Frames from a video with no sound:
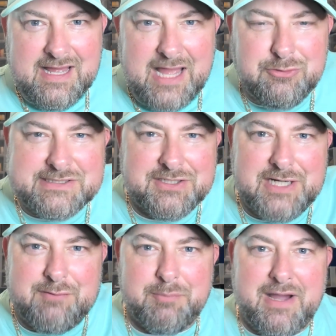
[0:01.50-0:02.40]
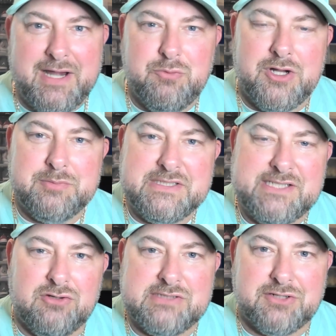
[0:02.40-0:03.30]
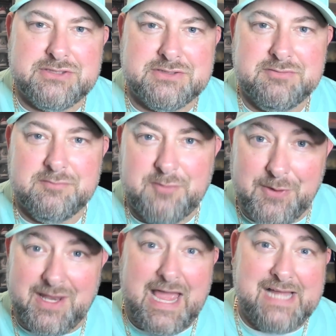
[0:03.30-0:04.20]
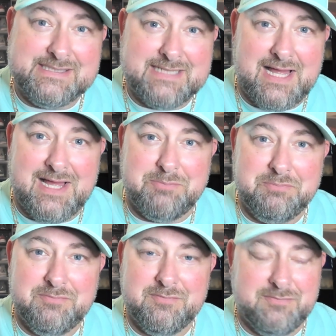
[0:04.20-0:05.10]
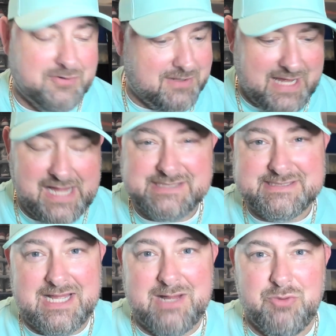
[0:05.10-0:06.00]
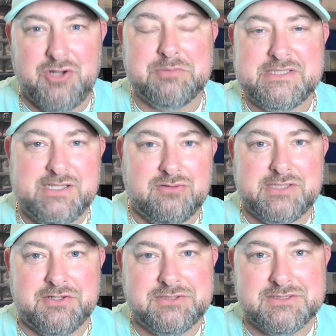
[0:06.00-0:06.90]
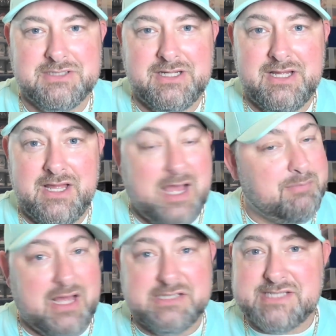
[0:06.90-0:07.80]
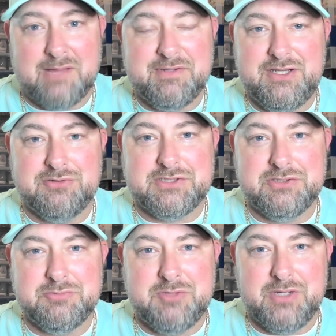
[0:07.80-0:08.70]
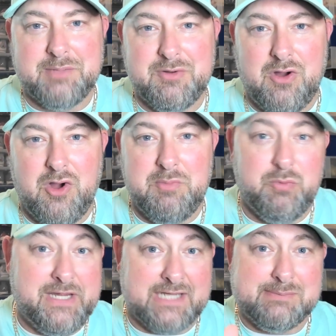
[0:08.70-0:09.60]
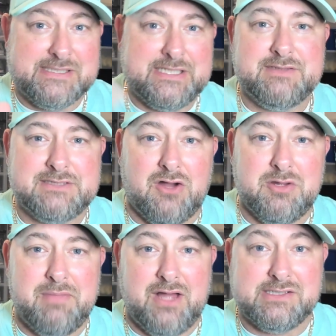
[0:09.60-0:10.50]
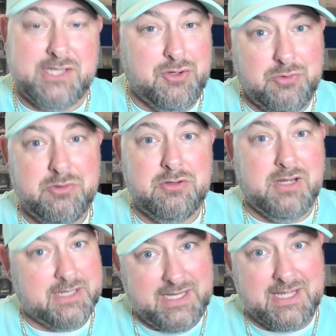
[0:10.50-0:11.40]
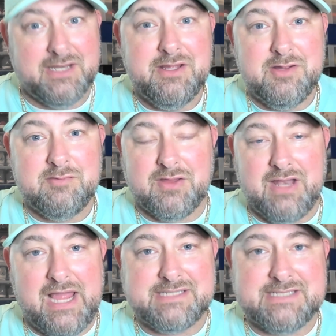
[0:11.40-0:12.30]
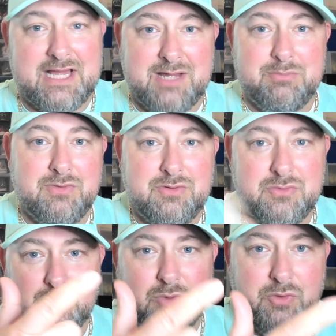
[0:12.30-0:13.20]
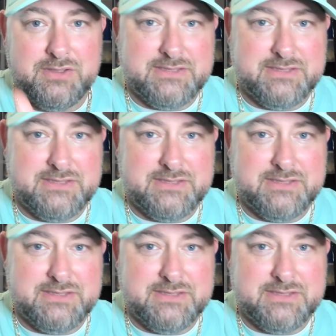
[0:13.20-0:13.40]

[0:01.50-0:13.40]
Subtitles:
Hey, what's good, everybody? Welcome to Soul Searching for the last time. Welcome to Soul Searching. I'm not stopping YouTube, don't get me wrong, but we got some stuff to talk about. So, again, for the last time, roll the